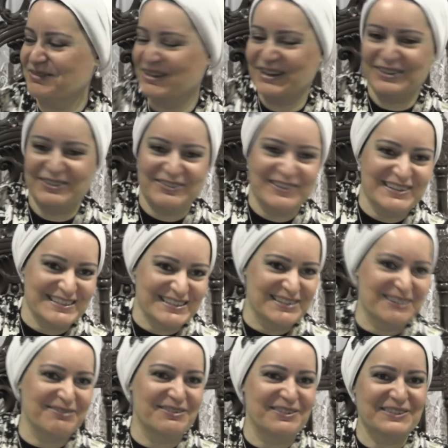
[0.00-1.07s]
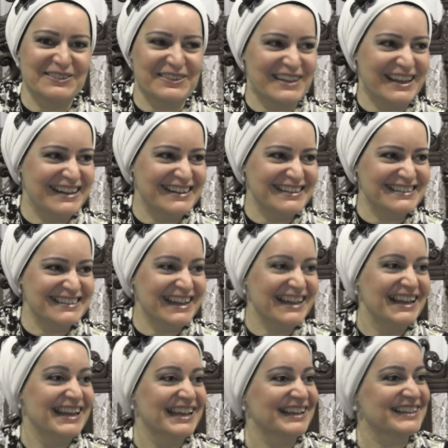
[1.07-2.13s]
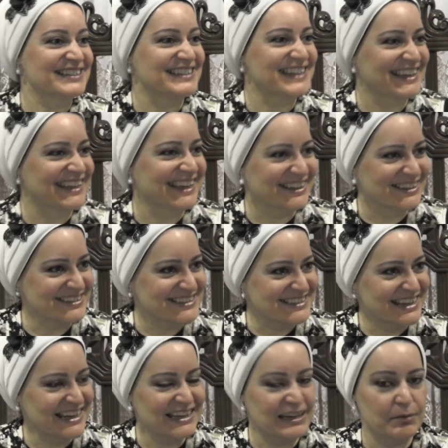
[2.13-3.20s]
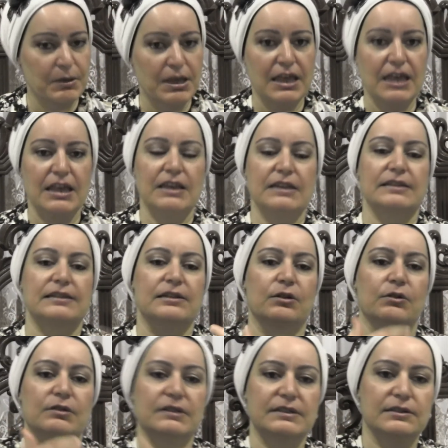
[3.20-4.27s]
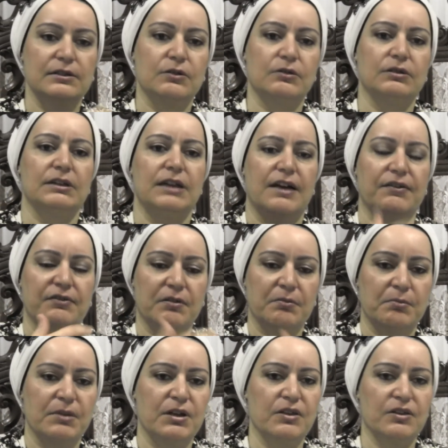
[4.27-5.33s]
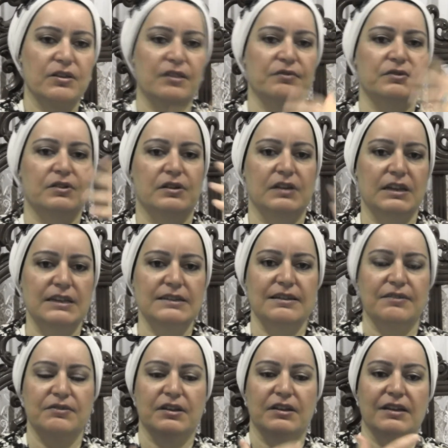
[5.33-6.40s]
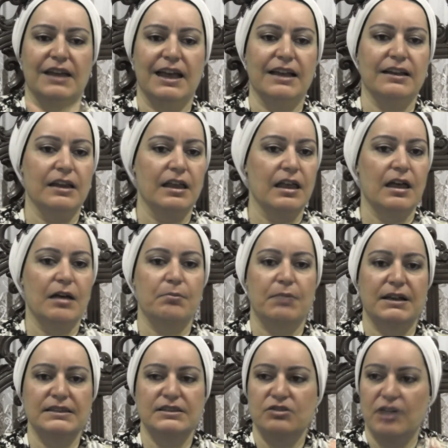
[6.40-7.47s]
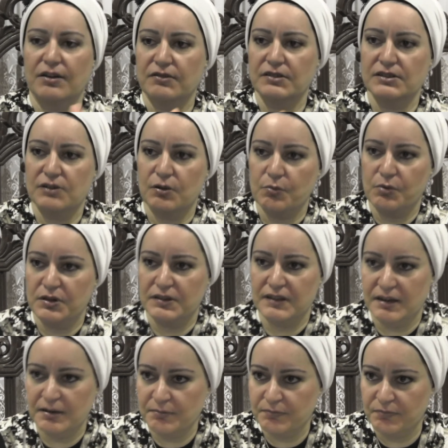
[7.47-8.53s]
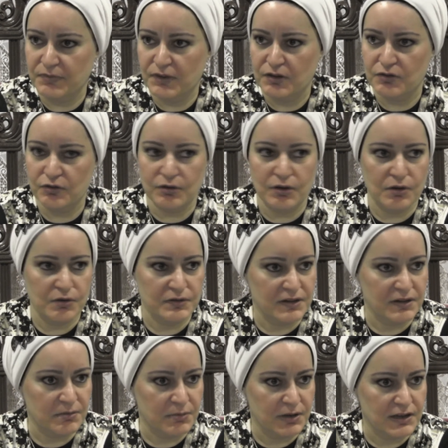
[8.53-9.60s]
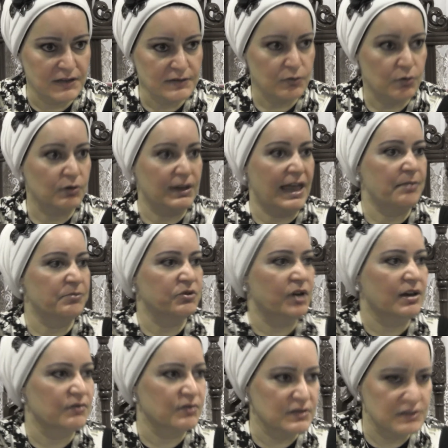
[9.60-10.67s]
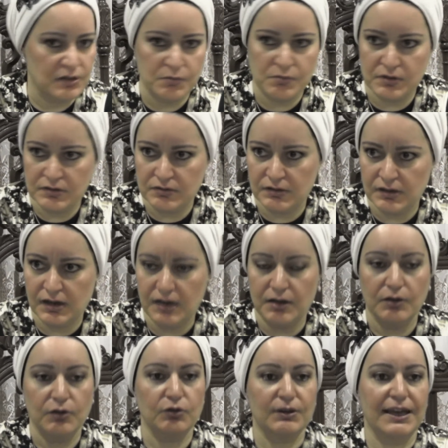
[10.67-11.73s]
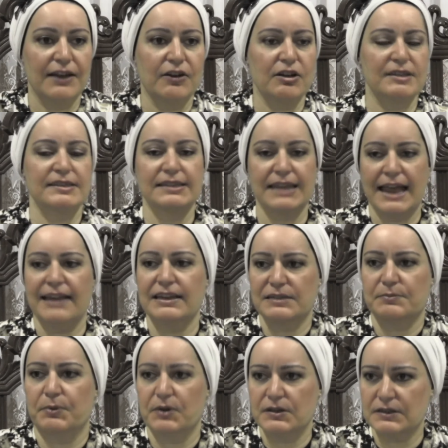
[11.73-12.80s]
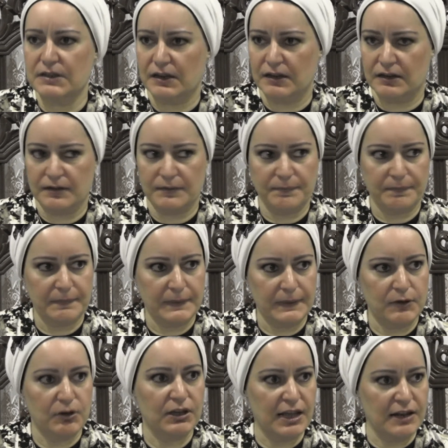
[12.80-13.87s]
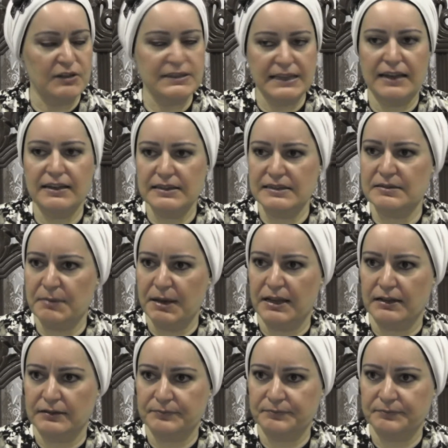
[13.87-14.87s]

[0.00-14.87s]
They cross the road to the other side because they cannot stand it. Slowly, slowly, after months, after this, after that, bus drivers don't want him to go on their bus or cab drivers don't want to. You cannot stand this person. You cannot stand this man.